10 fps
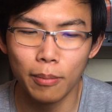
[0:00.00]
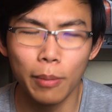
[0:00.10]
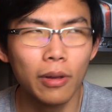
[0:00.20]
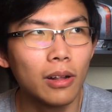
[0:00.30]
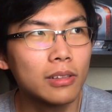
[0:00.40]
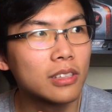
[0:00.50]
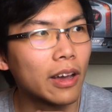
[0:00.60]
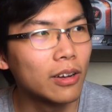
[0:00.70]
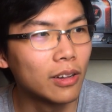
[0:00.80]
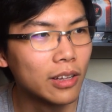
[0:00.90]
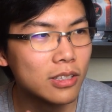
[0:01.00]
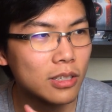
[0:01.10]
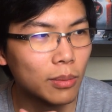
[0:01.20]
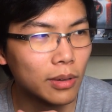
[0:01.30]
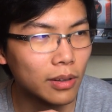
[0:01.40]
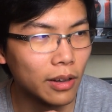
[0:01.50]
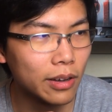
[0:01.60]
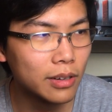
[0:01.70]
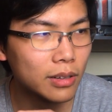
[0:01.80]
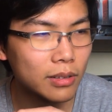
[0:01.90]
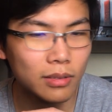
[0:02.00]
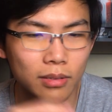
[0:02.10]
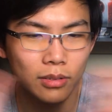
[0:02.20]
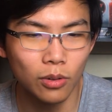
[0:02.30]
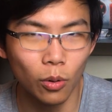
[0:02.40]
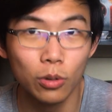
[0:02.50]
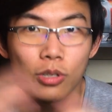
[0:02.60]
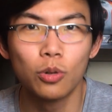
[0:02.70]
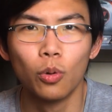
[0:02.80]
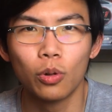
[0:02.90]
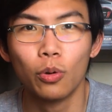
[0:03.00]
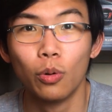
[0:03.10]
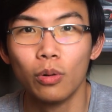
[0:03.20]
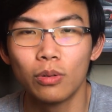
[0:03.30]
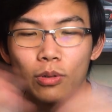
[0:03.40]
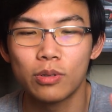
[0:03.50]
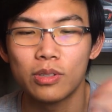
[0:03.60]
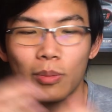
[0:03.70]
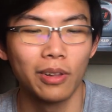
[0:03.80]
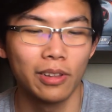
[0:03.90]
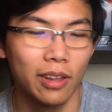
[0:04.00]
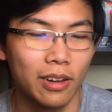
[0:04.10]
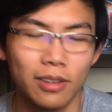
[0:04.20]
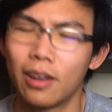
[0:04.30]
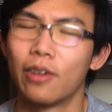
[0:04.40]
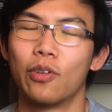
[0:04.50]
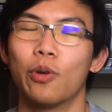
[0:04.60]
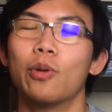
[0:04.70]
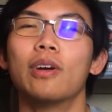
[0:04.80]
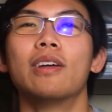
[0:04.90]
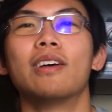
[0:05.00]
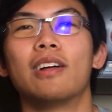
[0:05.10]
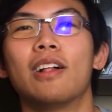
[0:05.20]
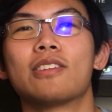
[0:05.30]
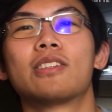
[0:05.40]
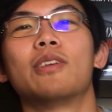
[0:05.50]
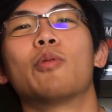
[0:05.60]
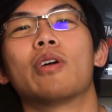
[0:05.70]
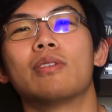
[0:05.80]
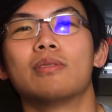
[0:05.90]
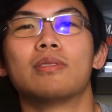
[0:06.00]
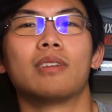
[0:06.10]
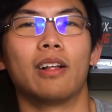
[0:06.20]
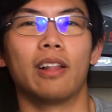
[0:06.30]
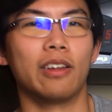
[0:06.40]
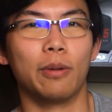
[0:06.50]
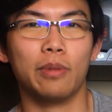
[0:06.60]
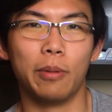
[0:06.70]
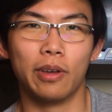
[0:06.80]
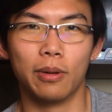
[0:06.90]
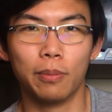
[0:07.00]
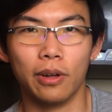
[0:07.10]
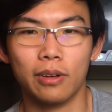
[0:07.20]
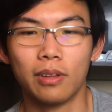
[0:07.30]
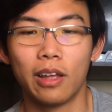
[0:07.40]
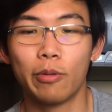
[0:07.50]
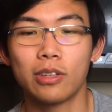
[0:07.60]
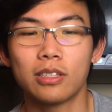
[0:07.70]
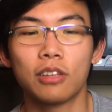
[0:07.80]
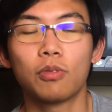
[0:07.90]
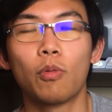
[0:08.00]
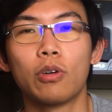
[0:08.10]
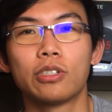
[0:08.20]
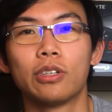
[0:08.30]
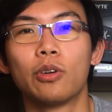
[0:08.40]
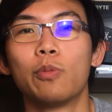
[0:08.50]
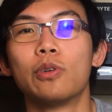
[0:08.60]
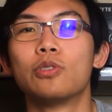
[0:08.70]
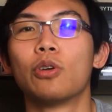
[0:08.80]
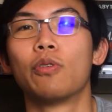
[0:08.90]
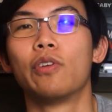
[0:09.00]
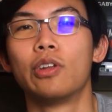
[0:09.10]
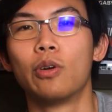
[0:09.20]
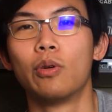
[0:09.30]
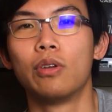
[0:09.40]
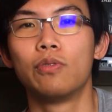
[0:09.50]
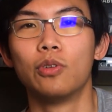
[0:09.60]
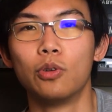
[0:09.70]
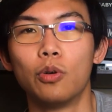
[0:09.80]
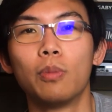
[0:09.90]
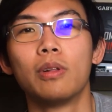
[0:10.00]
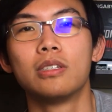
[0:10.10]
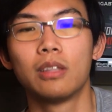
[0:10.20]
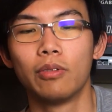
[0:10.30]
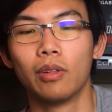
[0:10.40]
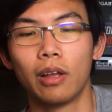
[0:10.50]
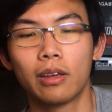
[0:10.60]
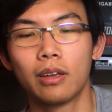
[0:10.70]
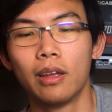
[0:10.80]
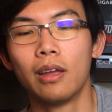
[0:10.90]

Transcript: Maybe I'll title it something like Old School Cool or something like that. I don't know. I'll see what I'll end up naming it. But anyways, thanks for watching. Hope you enjoyed the video. And if you do, please leave a like.